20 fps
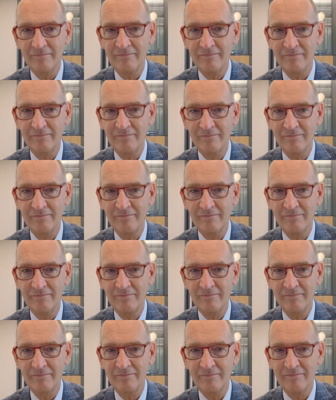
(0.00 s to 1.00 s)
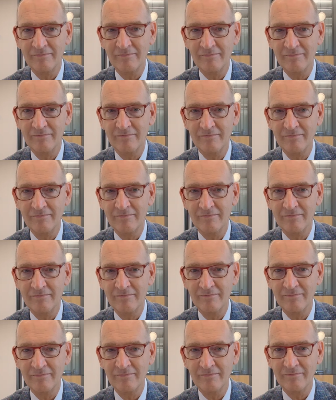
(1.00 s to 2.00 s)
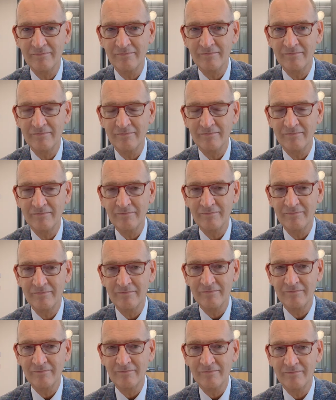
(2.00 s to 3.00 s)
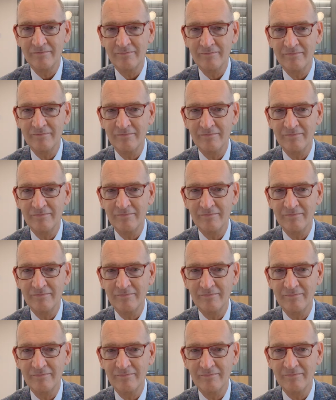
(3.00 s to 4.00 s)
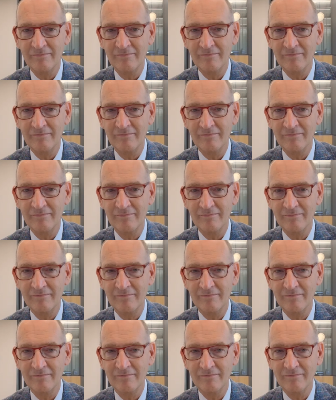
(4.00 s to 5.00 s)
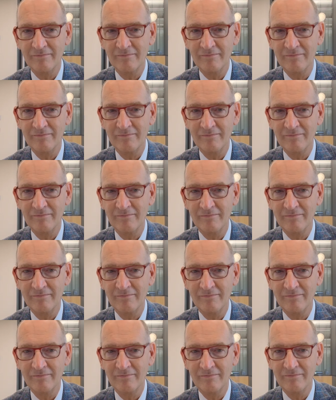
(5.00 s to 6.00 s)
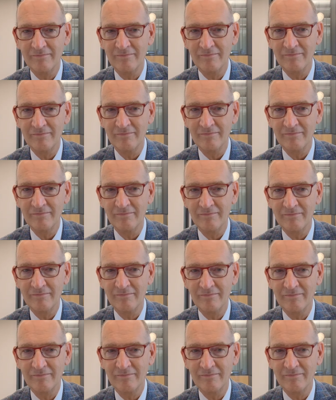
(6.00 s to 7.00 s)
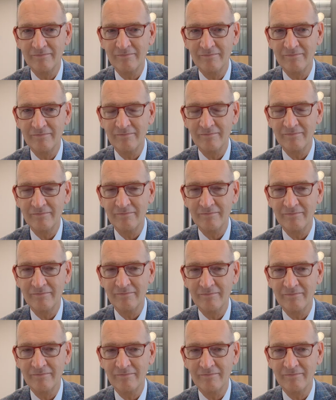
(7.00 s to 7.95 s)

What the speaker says: [no speech]